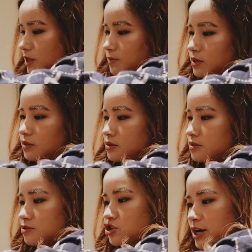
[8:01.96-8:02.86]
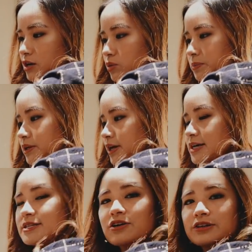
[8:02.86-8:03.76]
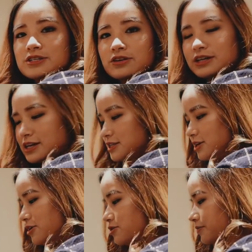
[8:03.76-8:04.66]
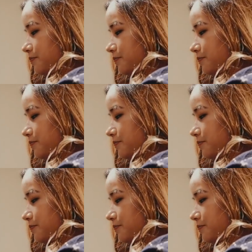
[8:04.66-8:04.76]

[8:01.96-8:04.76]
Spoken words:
maybe this jacket would be nice. I got this on YesStyle.